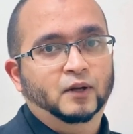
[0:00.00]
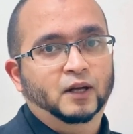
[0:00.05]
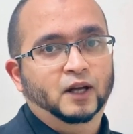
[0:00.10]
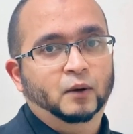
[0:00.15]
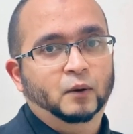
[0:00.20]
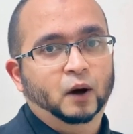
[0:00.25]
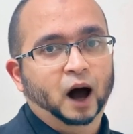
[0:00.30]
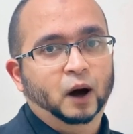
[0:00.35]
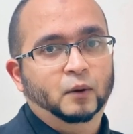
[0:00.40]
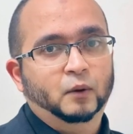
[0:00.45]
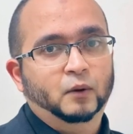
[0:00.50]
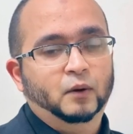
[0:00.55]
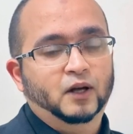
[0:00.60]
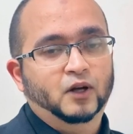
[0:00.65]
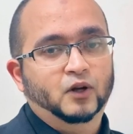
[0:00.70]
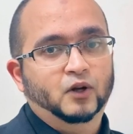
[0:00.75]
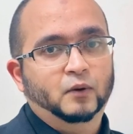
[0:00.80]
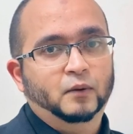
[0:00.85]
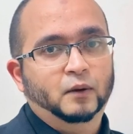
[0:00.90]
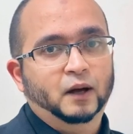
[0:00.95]
The
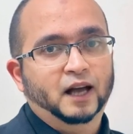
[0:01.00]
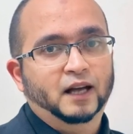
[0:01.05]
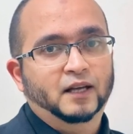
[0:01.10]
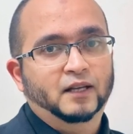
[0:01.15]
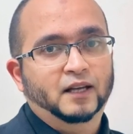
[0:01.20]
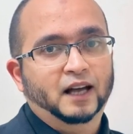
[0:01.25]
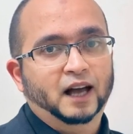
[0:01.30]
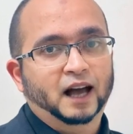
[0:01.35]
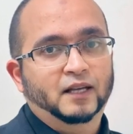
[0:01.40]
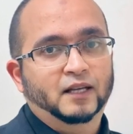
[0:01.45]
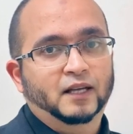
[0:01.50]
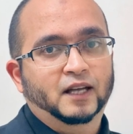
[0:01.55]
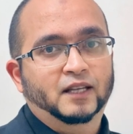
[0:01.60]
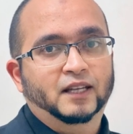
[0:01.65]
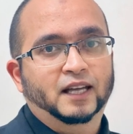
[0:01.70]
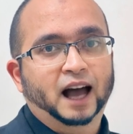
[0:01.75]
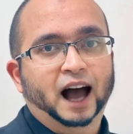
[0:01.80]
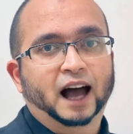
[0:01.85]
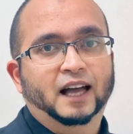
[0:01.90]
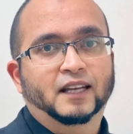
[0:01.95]
population mean, in
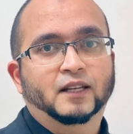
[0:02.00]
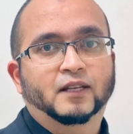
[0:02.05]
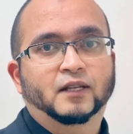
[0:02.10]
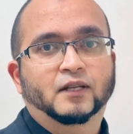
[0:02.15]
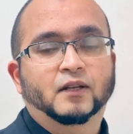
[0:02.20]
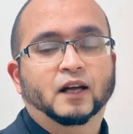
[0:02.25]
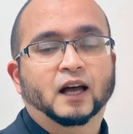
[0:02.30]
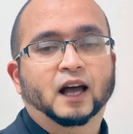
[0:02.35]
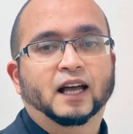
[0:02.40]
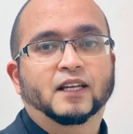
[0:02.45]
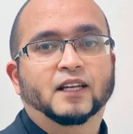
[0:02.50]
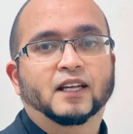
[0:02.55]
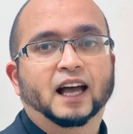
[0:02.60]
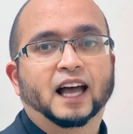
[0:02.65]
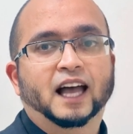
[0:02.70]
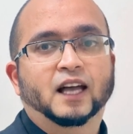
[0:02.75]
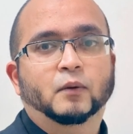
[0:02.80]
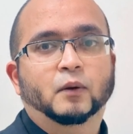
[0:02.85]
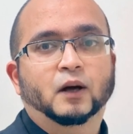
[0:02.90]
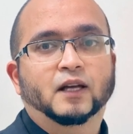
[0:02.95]
this case, is
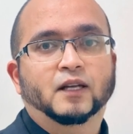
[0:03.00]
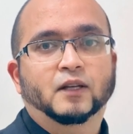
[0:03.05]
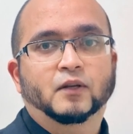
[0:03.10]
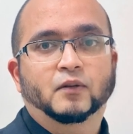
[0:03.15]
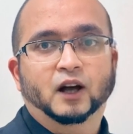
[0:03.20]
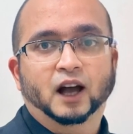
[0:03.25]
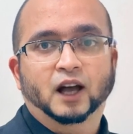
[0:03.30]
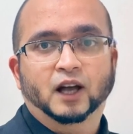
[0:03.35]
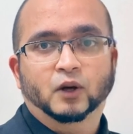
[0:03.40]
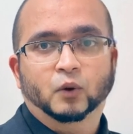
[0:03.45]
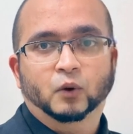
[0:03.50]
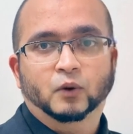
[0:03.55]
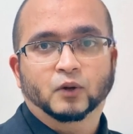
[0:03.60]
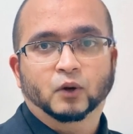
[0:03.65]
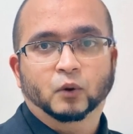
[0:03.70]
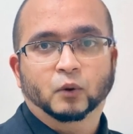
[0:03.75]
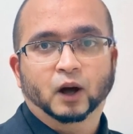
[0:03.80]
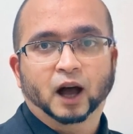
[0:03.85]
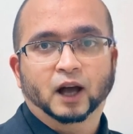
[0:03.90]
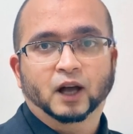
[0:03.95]
the expected value
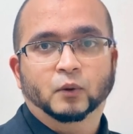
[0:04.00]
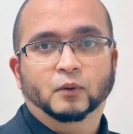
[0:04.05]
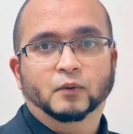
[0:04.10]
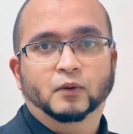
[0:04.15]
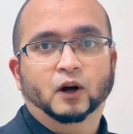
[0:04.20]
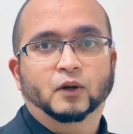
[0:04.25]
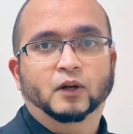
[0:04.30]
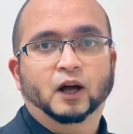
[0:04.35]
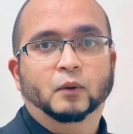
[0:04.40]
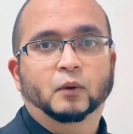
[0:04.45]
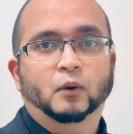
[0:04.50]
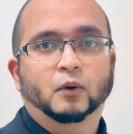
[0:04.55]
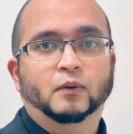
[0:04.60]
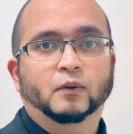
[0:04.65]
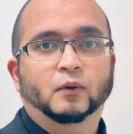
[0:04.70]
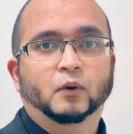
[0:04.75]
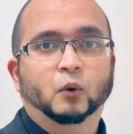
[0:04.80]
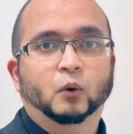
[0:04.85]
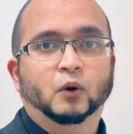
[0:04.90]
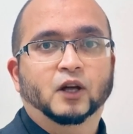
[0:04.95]
of the random
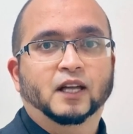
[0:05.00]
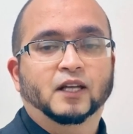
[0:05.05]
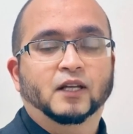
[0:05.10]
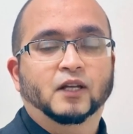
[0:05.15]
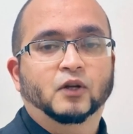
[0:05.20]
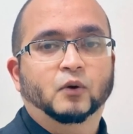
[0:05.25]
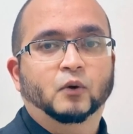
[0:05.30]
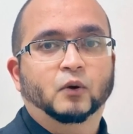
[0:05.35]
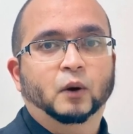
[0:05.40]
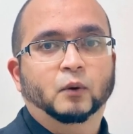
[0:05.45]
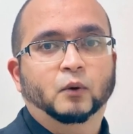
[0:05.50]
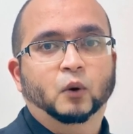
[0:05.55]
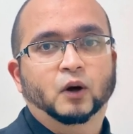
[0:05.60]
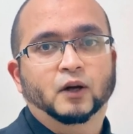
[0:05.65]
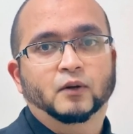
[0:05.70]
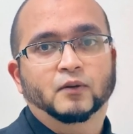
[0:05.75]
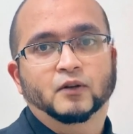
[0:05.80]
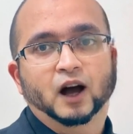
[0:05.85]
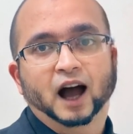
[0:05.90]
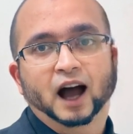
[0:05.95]
variable, which is
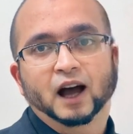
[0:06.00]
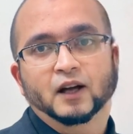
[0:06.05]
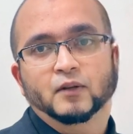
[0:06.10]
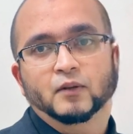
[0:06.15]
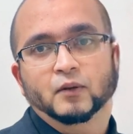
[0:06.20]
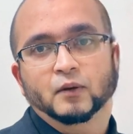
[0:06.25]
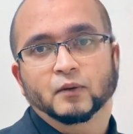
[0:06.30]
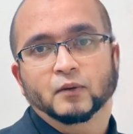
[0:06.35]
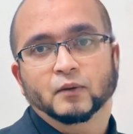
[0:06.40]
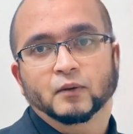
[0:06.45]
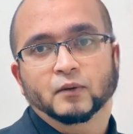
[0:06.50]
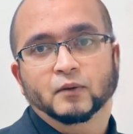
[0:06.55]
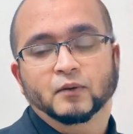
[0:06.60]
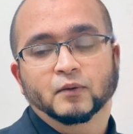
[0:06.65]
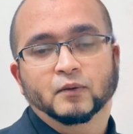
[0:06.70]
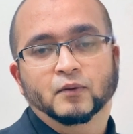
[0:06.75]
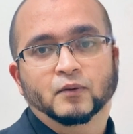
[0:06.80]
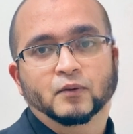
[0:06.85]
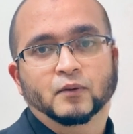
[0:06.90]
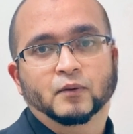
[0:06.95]
3.5.
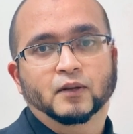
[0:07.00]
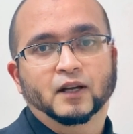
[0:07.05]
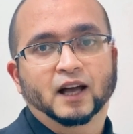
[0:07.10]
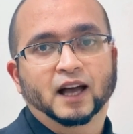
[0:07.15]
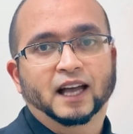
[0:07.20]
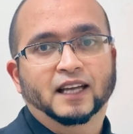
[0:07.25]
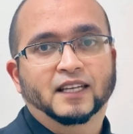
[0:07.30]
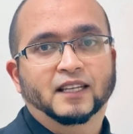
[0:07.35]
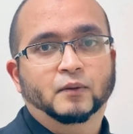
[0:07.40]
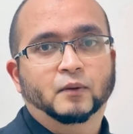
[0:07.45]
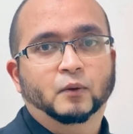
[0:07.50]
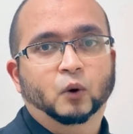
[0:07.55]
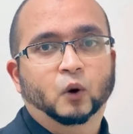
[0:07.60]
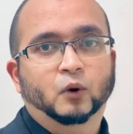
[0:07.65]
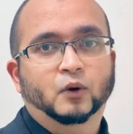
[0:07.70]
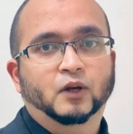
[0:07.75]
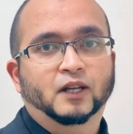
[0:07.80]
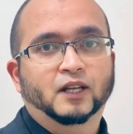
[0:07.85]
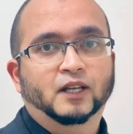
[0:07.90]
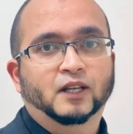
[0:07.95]
It is
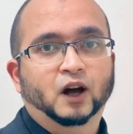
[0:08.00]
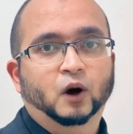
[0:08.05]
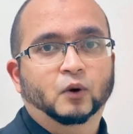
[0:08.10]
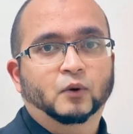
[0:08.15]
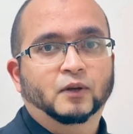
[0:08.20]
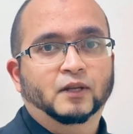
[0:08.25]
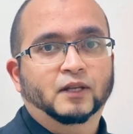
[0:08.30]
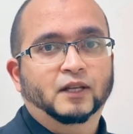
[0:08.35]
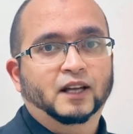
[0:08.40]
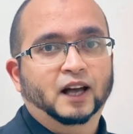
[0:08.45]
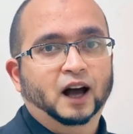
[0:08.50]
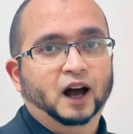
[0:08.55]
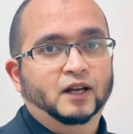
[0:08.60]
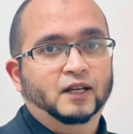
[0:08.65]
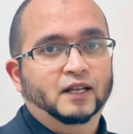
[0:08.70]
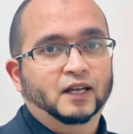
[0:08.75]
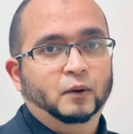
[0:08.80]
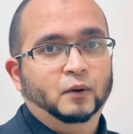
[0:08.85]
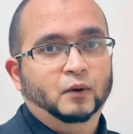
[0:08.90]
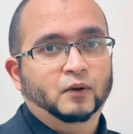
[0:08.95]
important to note that the
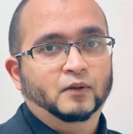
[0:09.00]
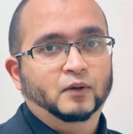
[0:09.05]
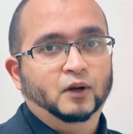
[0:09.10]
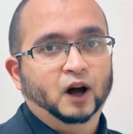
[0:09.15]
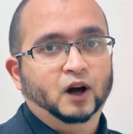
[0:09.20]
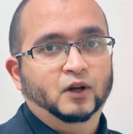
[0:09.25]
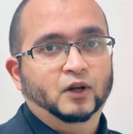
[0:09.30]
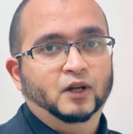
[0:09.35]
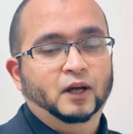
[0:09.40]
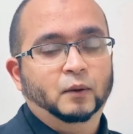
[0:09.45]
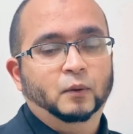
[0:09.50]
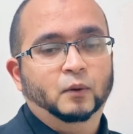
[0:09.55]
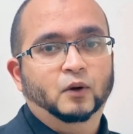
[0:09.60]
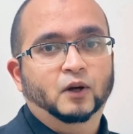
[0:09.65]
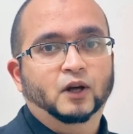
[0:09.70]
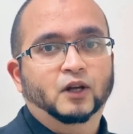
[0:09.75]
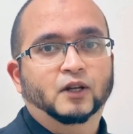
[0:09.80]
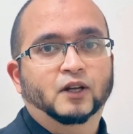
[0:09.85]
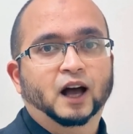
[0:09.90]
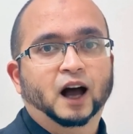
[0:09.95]
concept of large
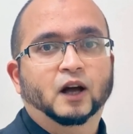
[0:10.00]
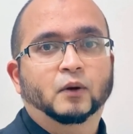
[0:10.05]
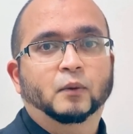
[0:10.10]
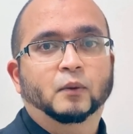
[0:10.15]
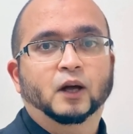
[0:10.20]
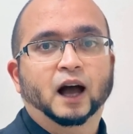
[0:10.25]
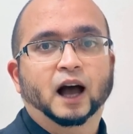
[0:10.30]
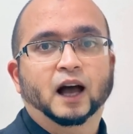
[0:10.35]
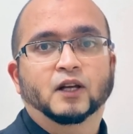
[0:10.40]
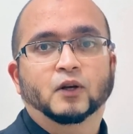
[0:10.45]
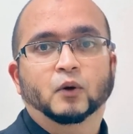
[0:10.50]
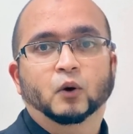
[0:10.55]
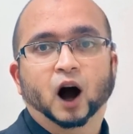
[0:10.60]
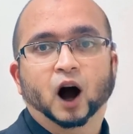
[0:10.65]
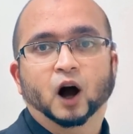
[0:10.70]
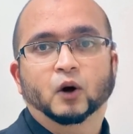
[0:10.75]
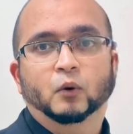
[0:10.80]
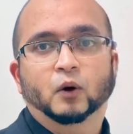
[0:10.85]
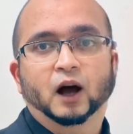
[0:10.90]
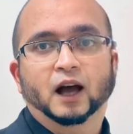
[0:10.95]
number does not apply to
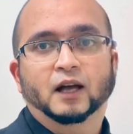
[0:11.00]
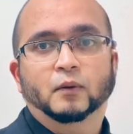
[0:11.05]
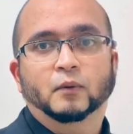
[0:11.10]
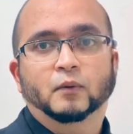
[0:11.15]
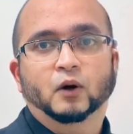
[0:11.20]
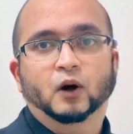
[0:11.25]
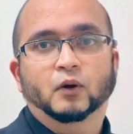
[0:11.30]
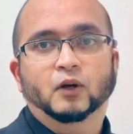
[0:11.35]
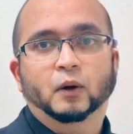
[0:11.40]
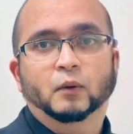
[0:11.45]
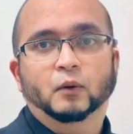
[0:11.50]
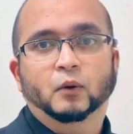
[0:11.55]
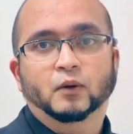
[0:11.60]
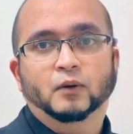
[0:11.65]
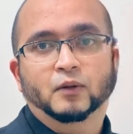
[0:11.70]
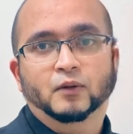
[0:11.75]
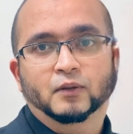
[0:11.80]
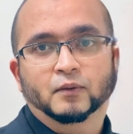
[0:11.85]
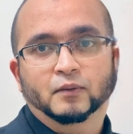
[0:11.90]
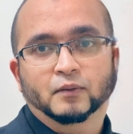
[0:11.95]
all random
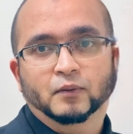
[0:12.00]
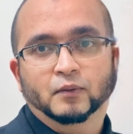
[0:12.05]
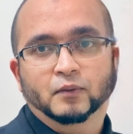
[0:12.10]
variables.